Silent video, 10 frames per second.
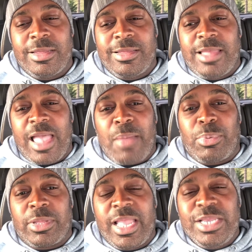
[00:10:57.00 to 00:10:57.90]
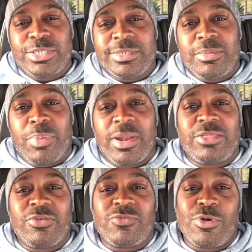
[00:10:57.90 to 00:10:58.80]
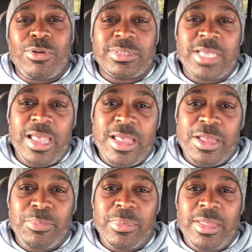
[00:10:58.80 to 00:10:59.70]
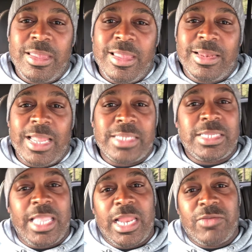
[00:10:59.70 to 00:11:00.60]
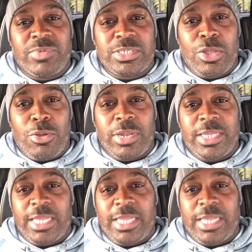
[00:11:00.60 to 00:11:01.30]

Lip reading: application, but at the wrong time, not see any result and end up